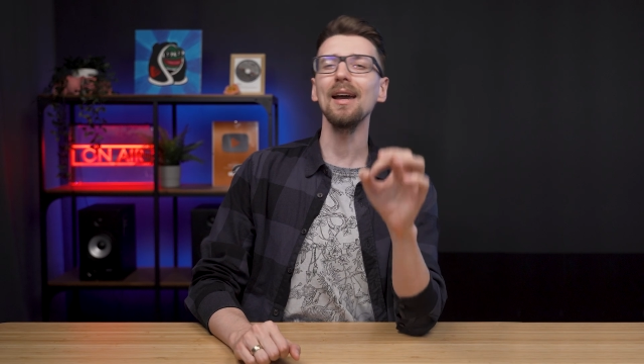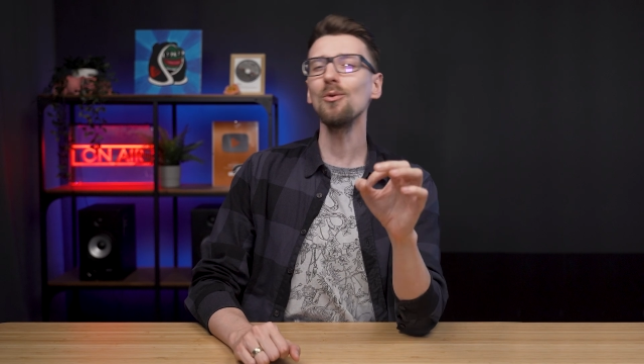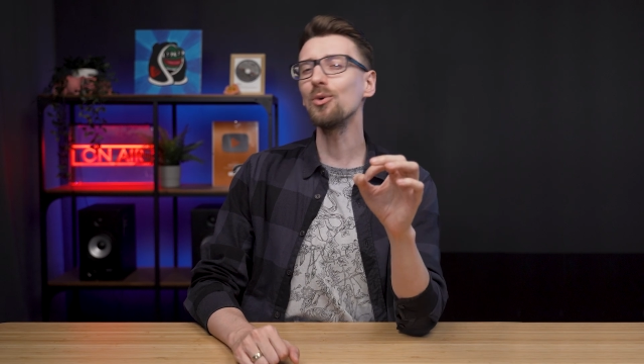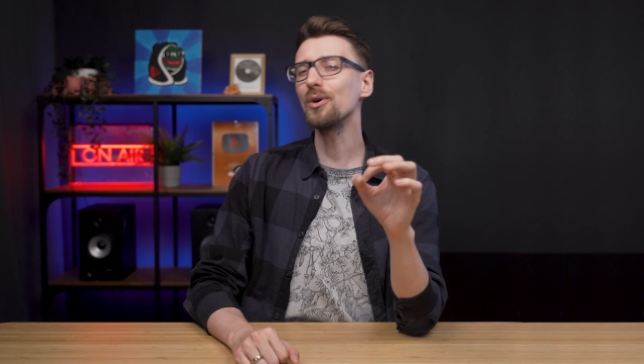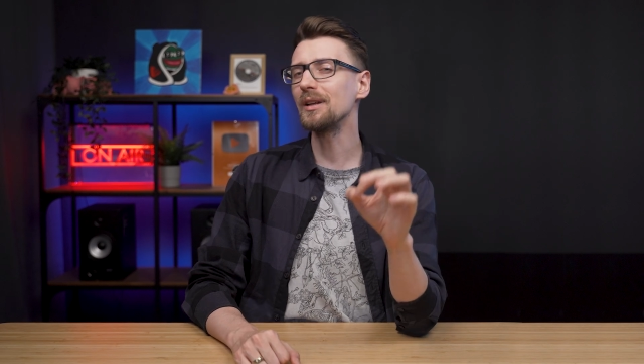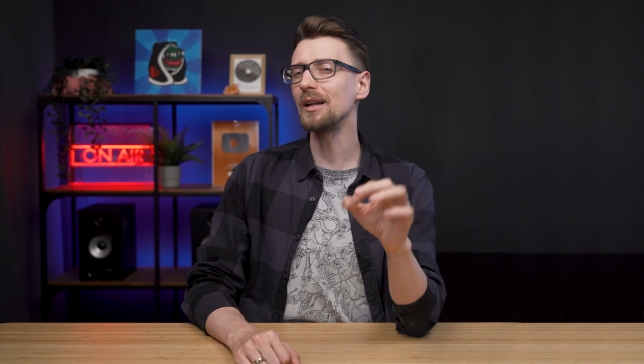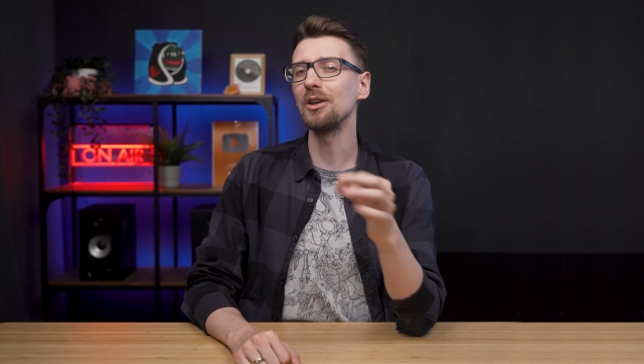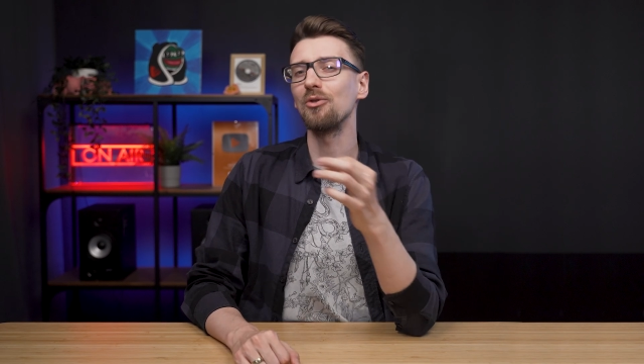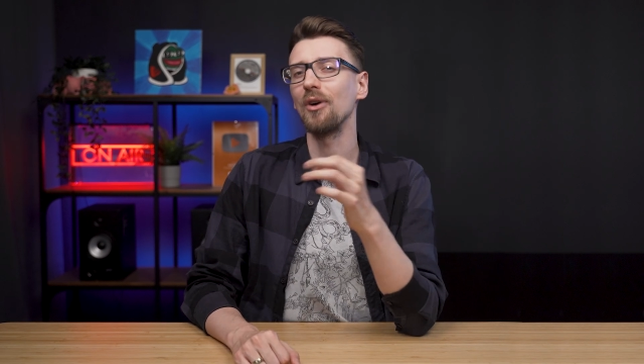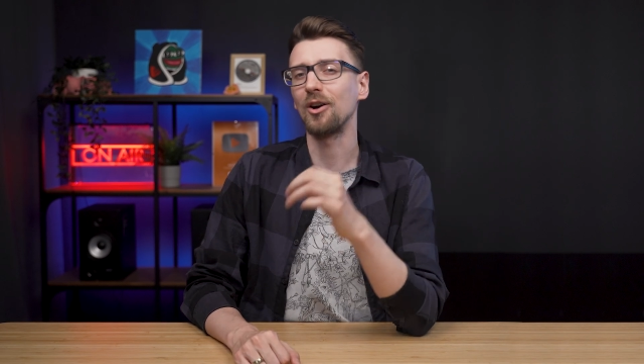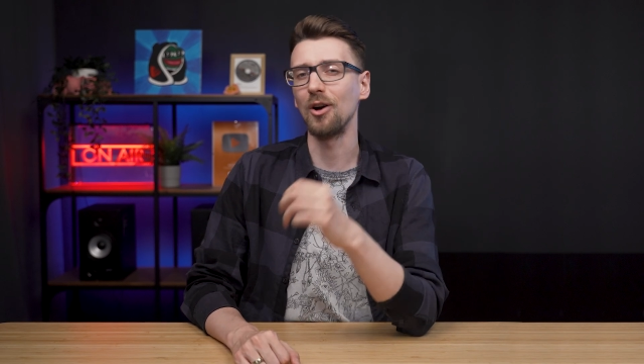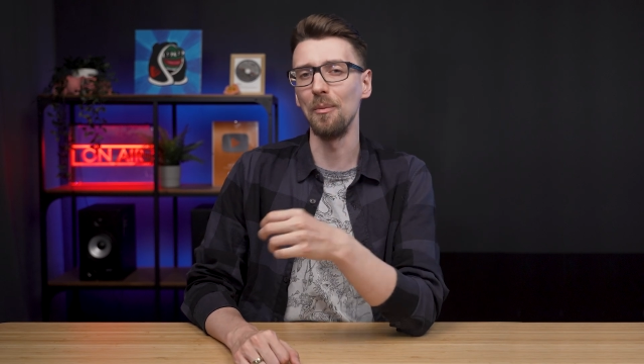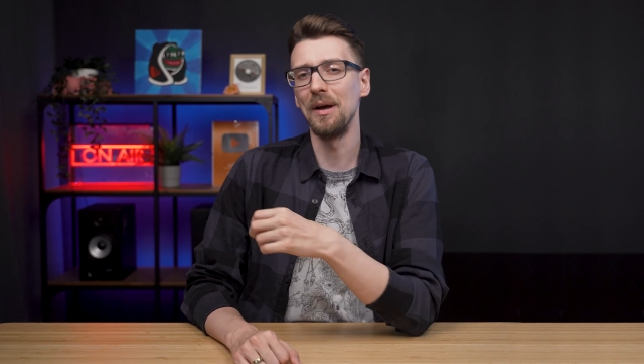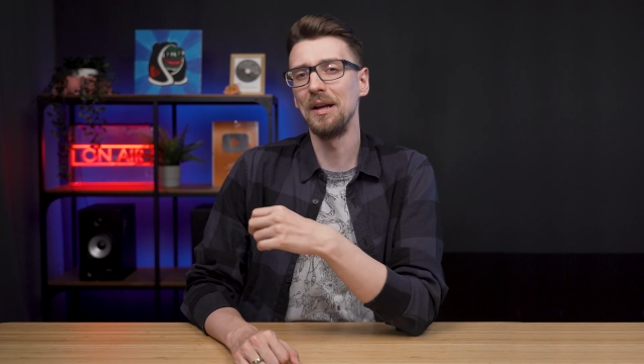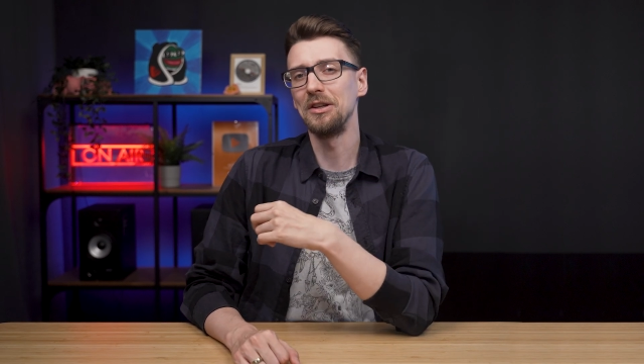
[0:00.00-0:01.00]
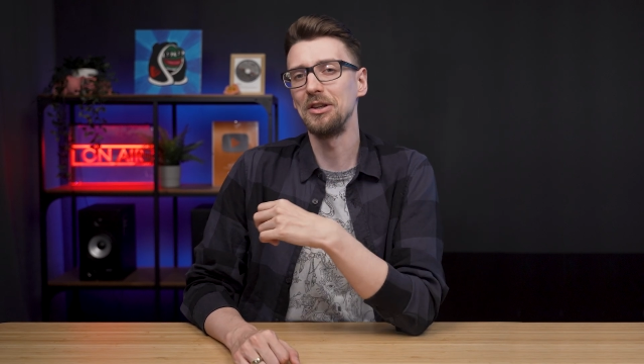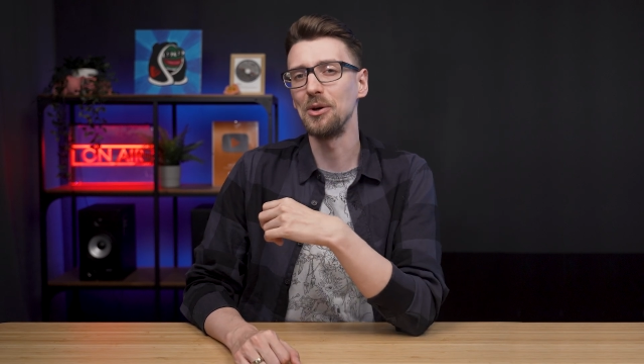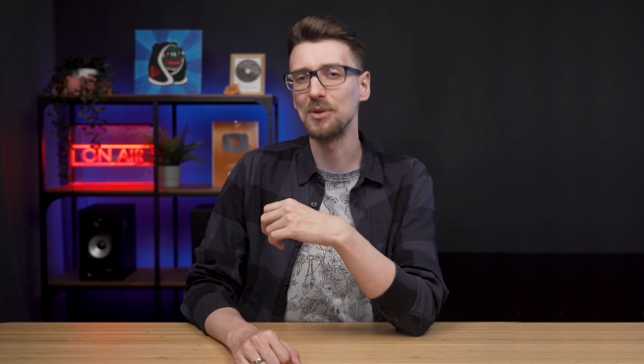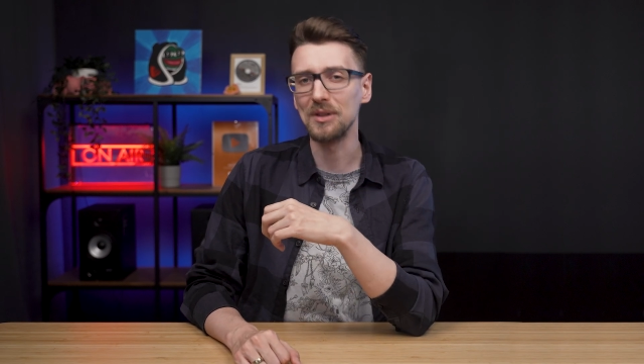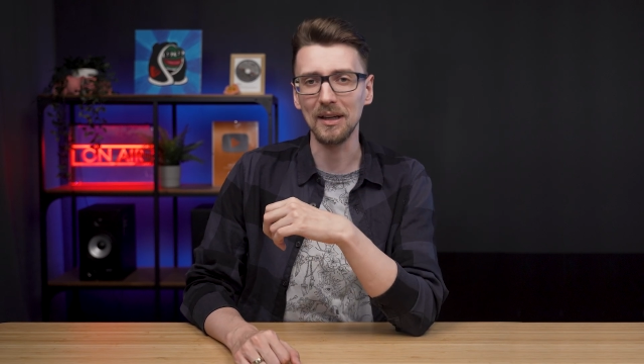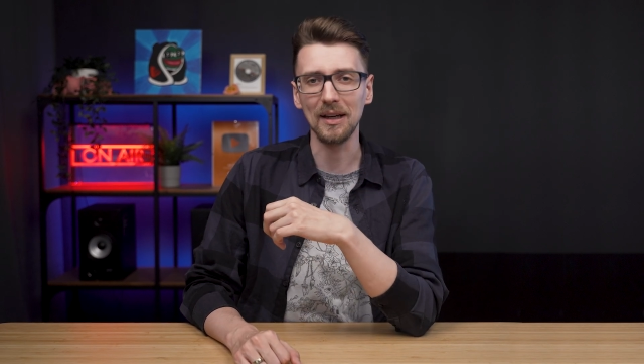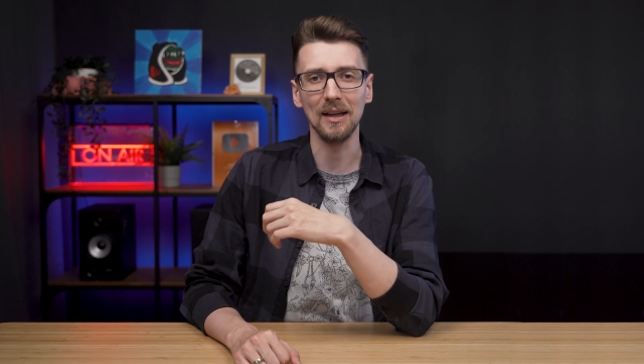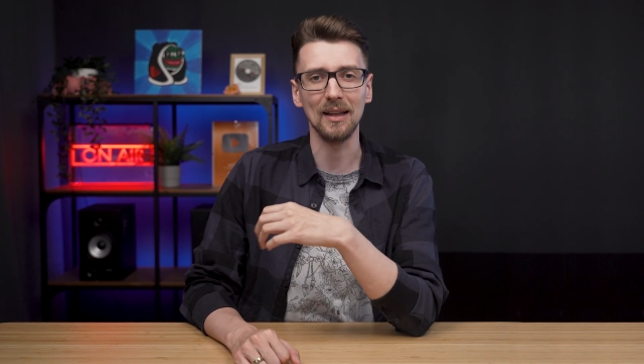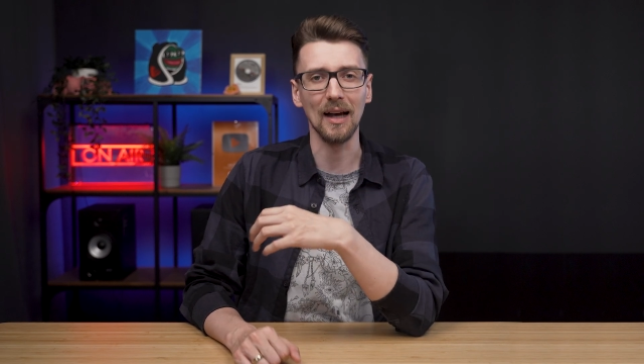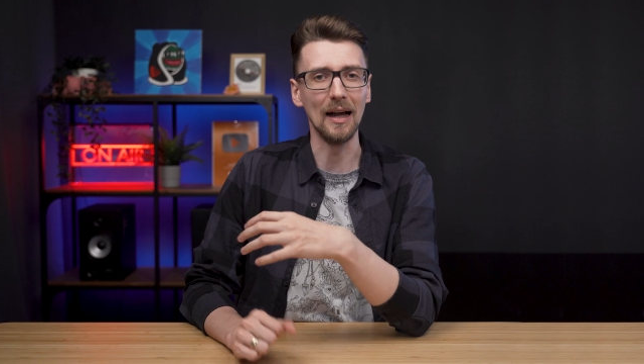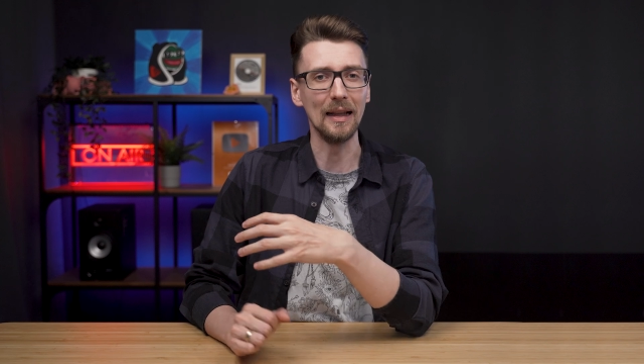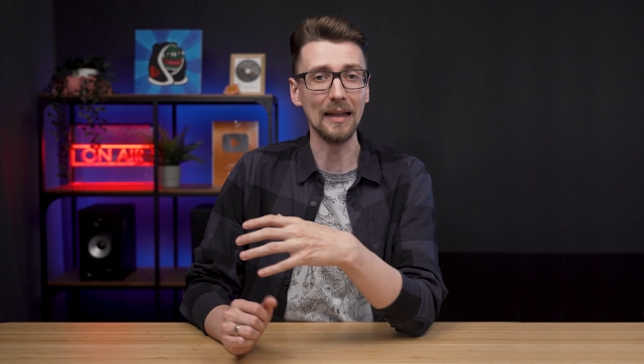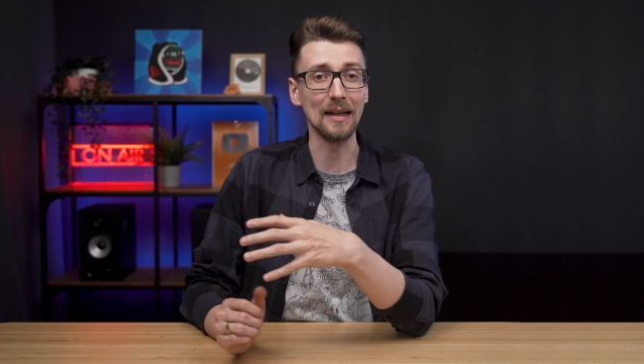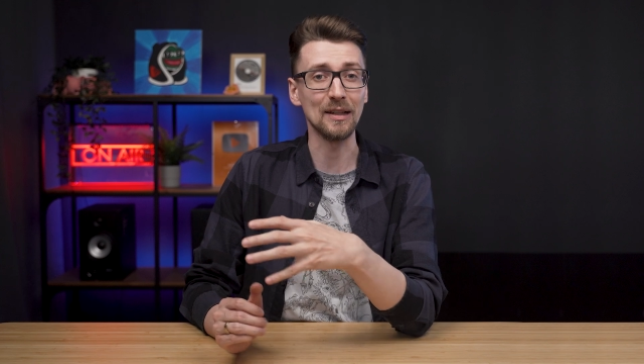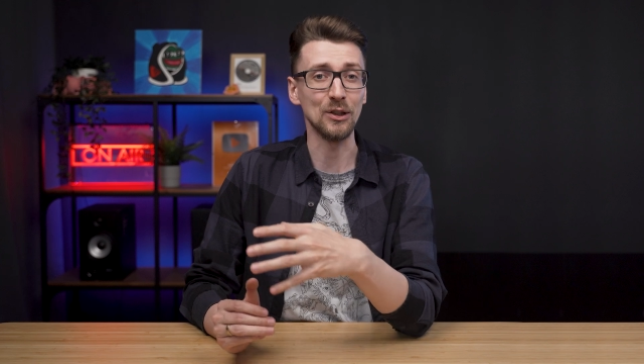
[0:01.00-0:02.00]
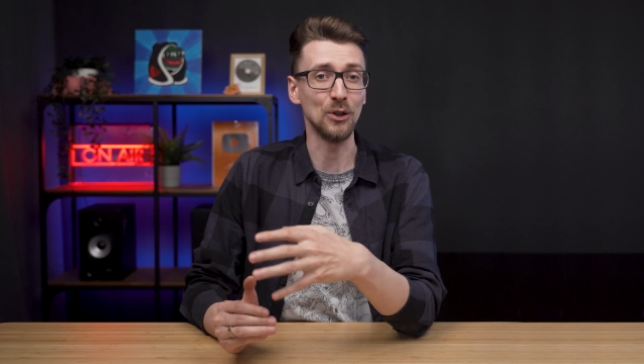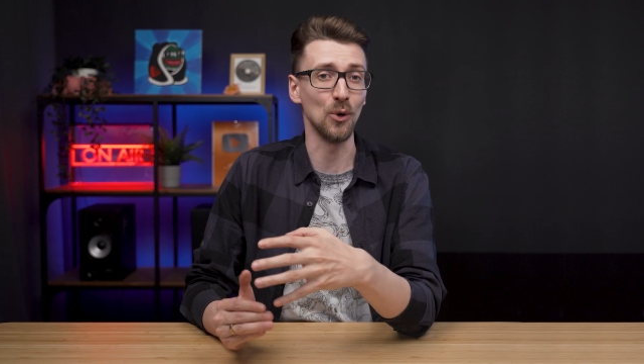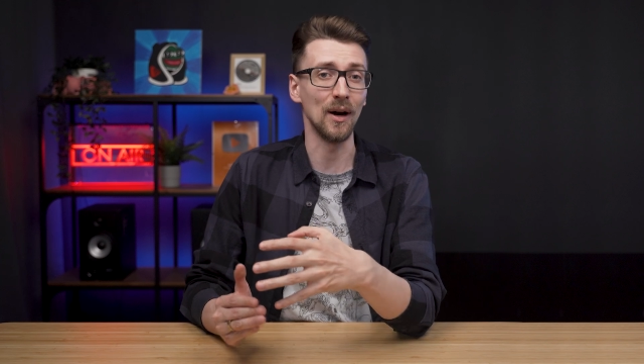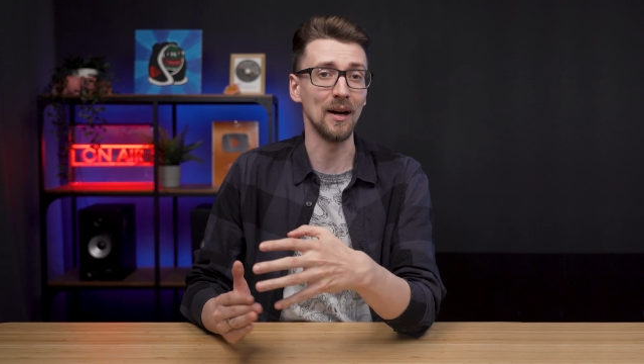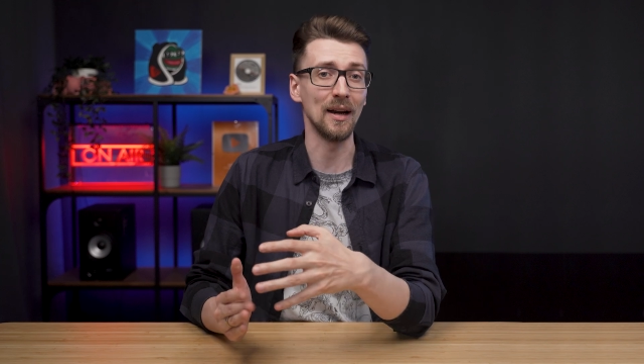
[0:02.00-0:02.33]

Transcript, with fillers: wouldn't recommend using it unless you are